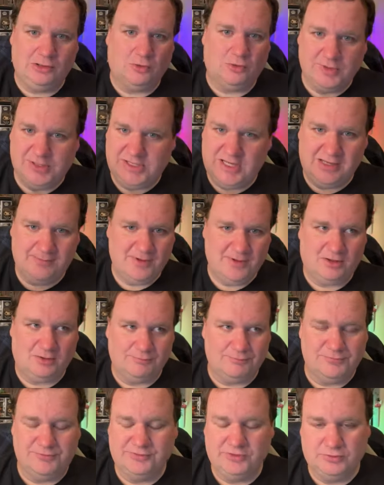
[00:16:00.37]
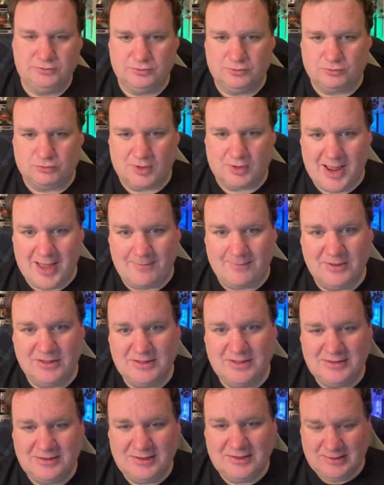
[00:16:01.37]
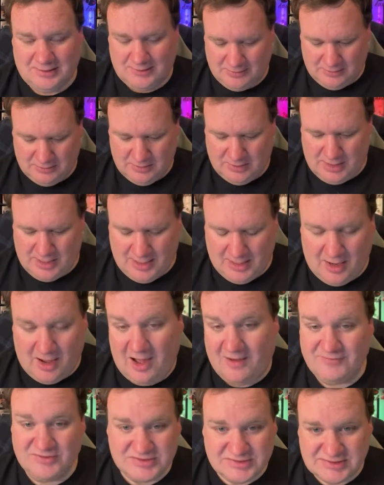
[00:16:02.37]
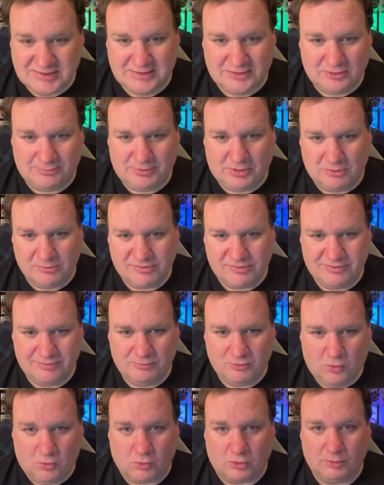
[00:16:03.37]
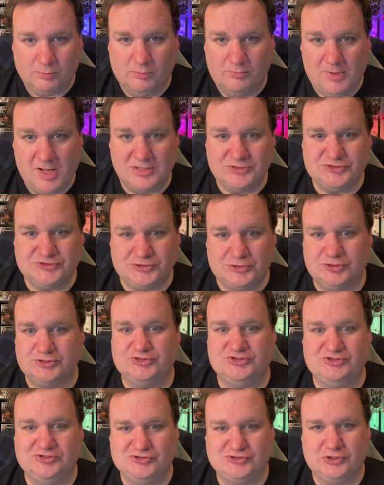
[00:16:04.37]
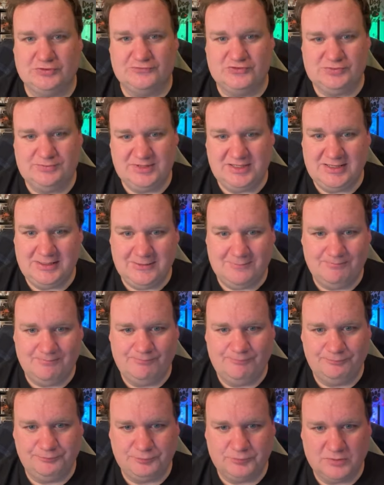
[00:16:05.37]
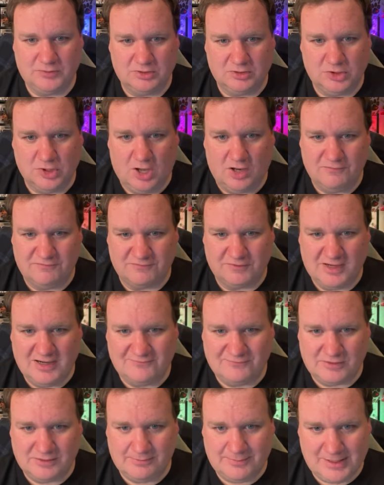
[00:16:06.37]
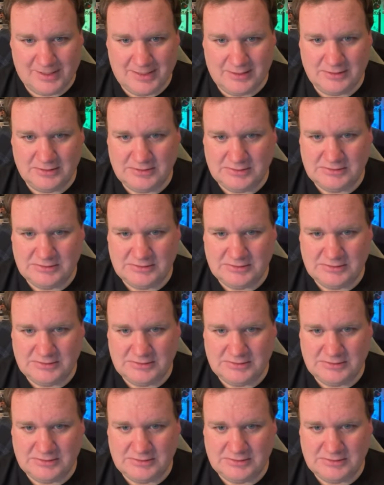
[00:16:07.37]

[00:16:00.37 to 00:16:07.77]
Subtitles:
Lori Daybell crap. Obviously, they're both horrible monsters and deserve to be gone forever, but